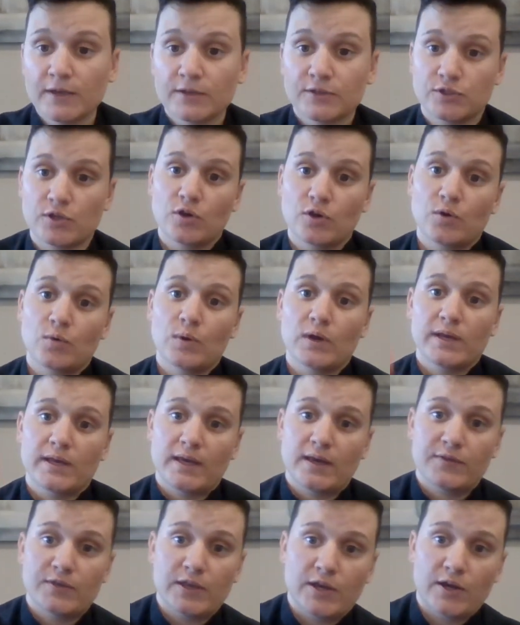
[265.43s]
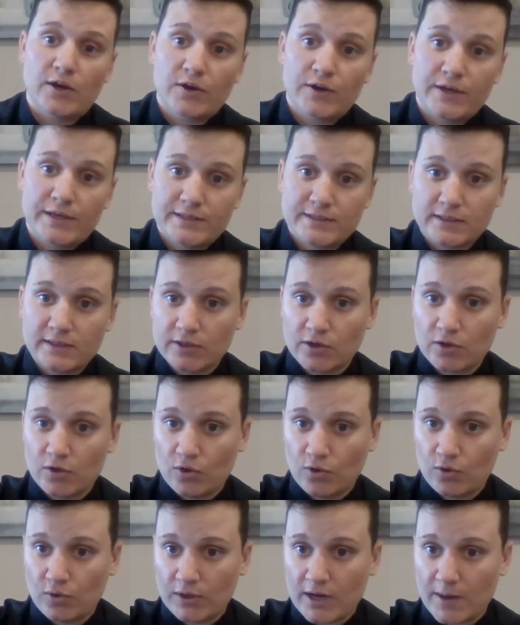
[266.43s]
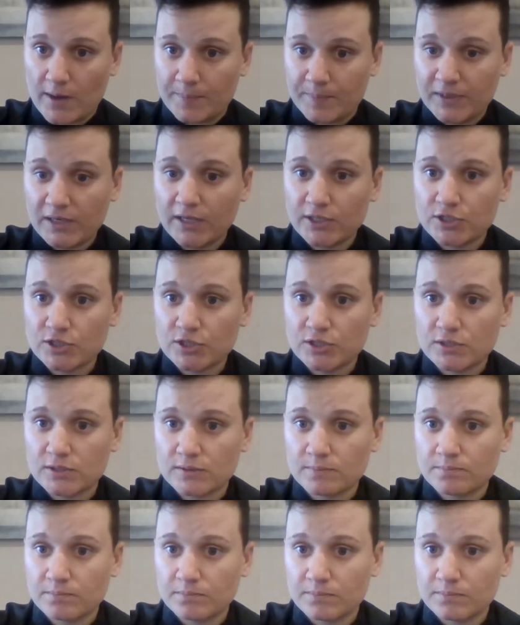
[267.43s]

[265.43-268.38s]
so there is a little pH